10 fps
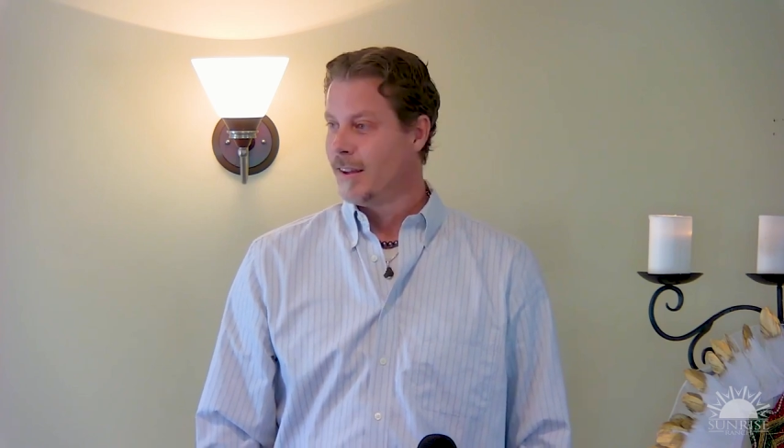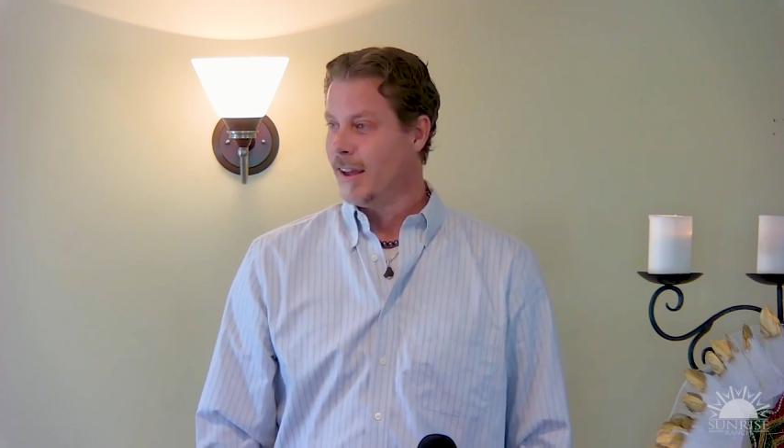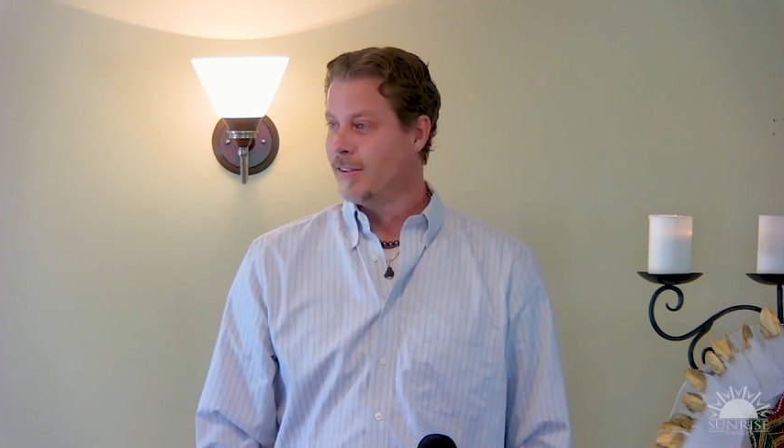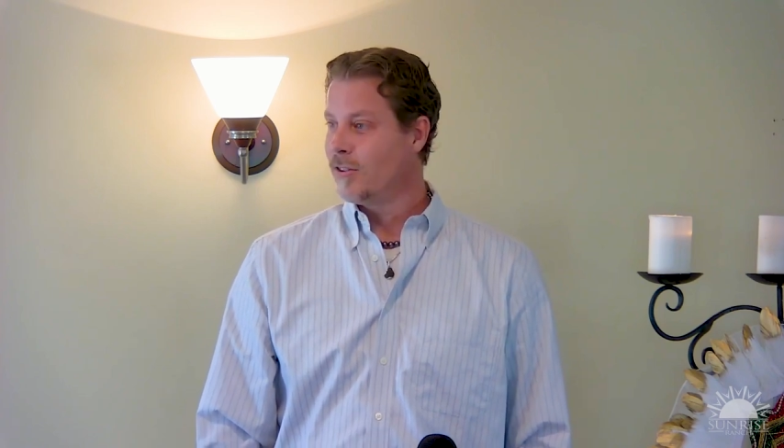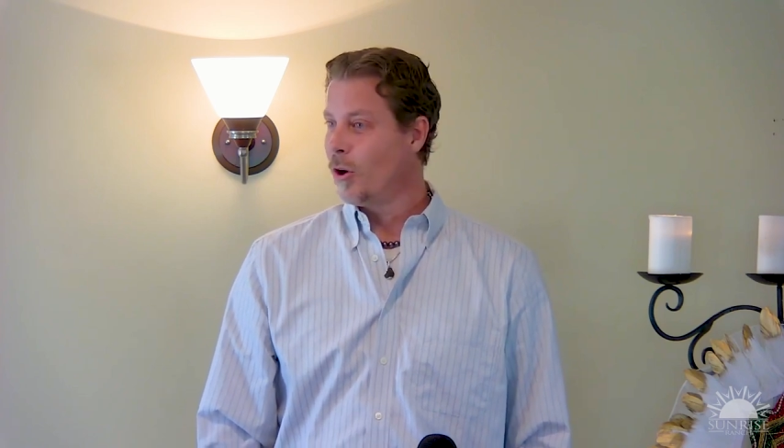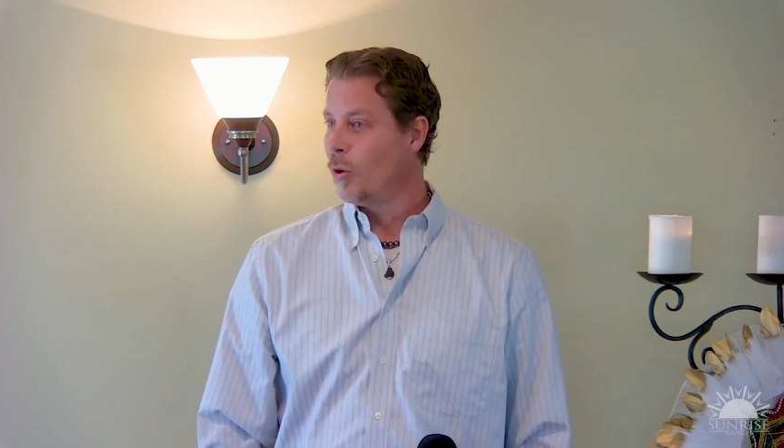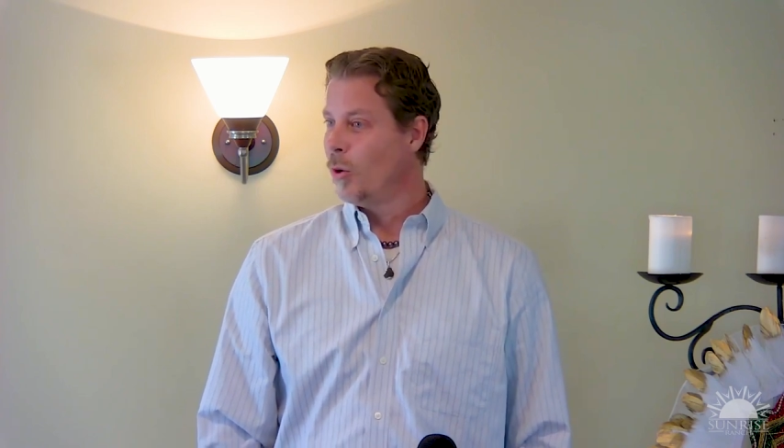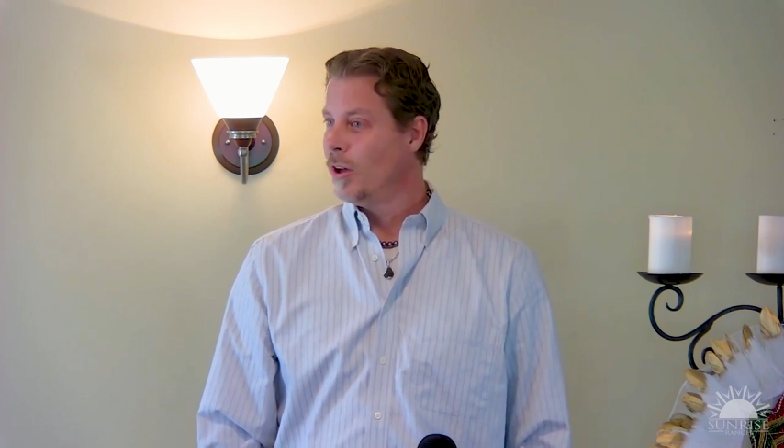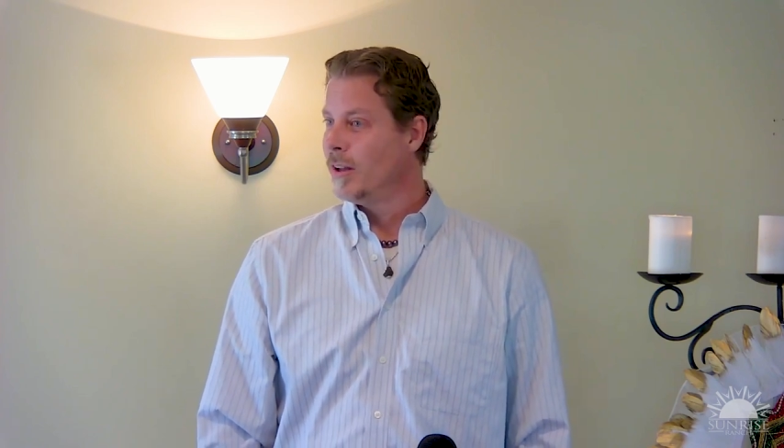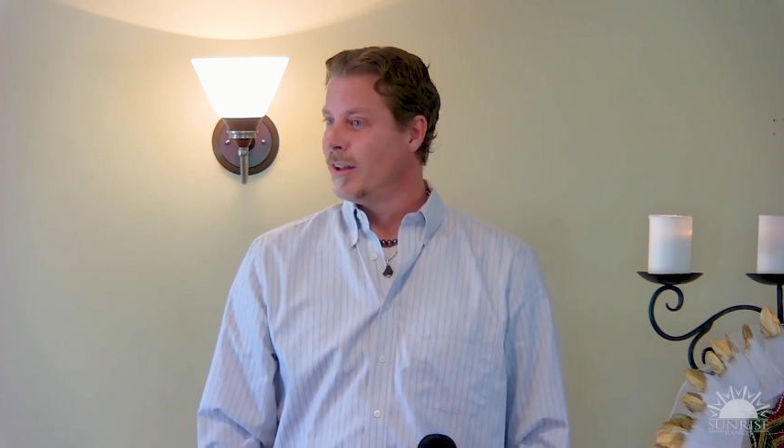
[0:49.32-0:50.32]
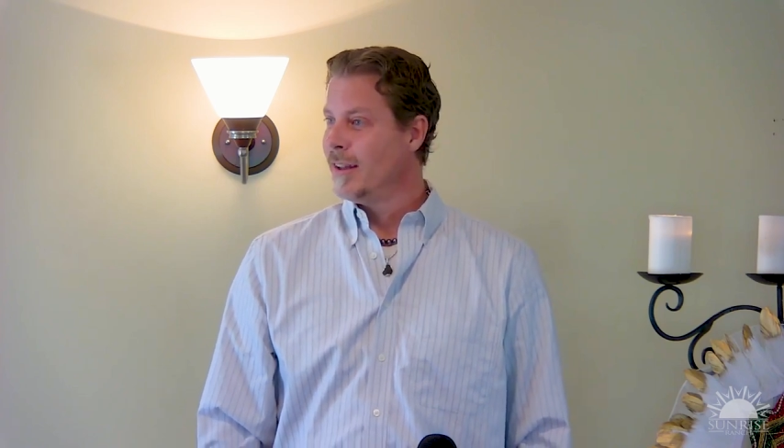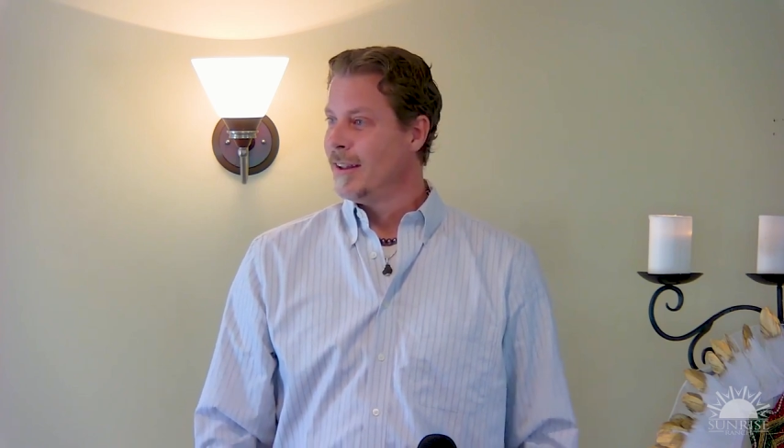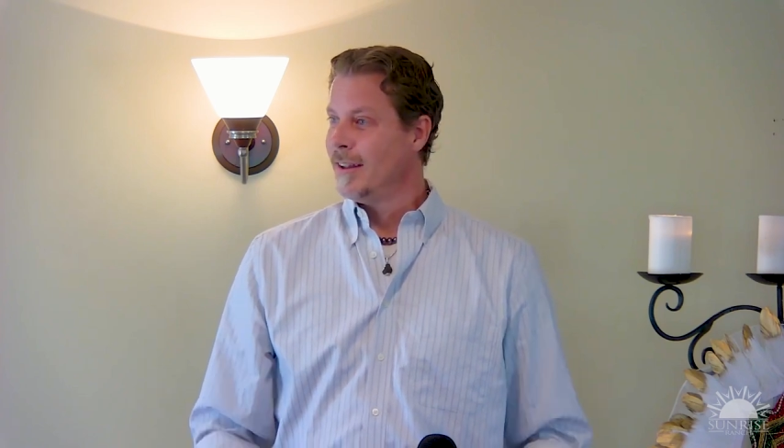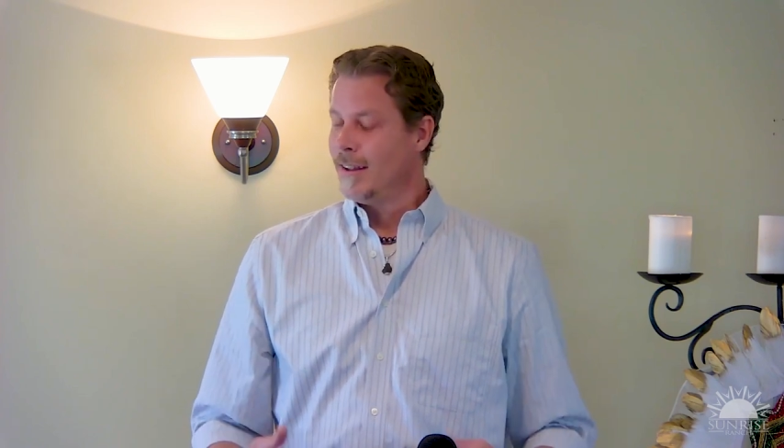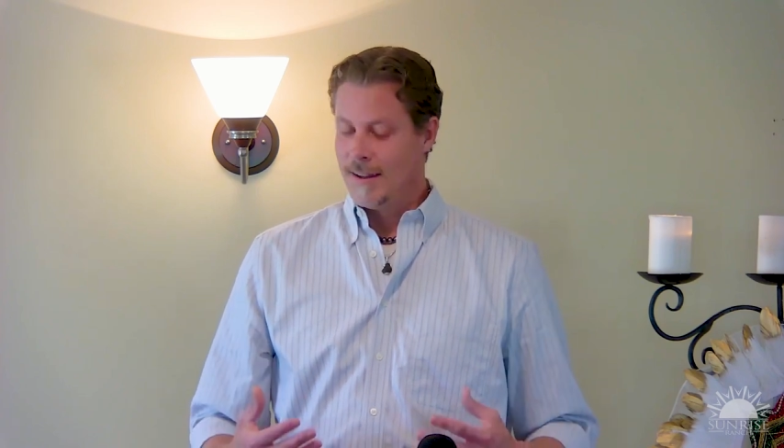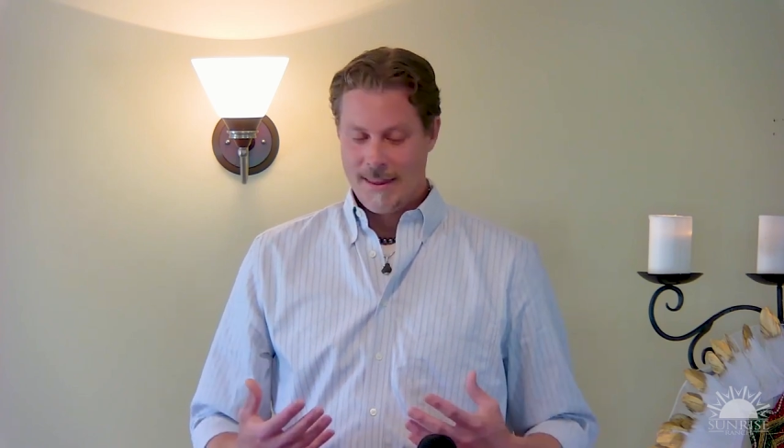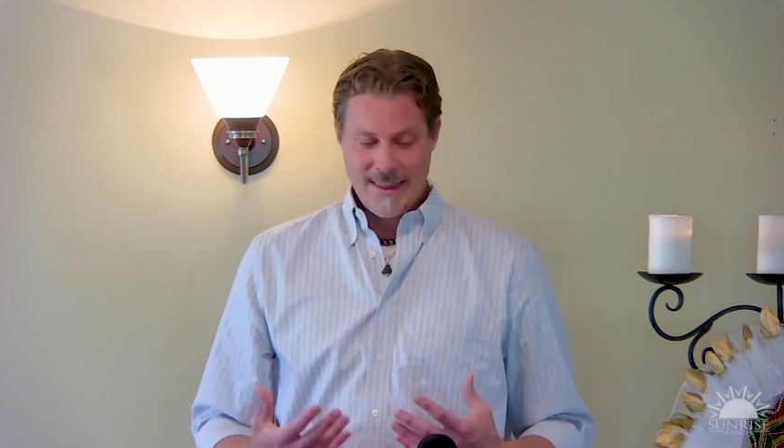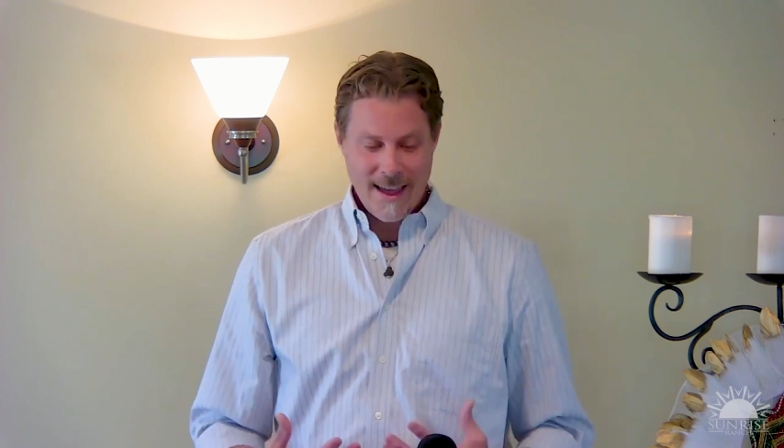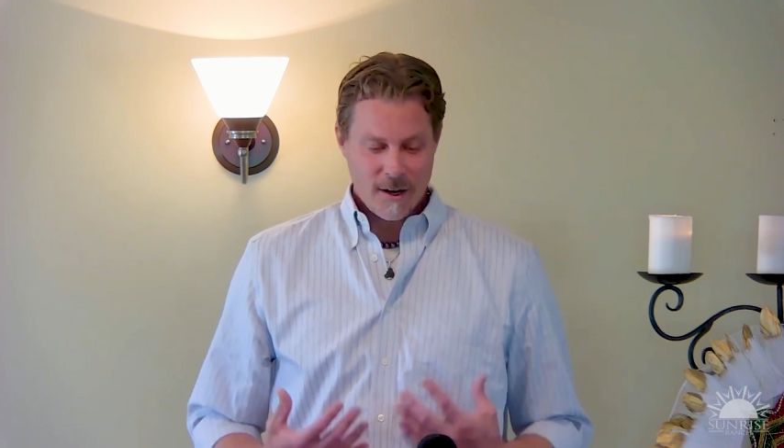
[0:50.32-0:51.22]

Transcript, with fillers: And so that